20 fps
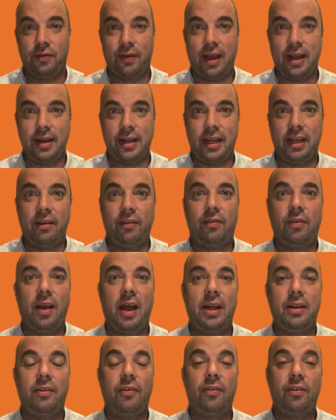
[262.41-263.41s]
of ideas that
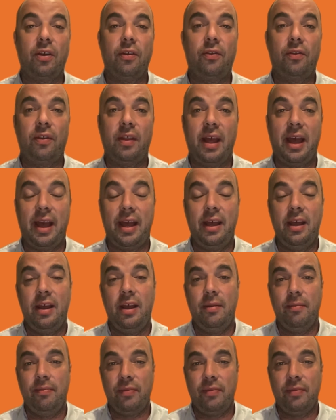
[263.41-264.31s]
are discussed there.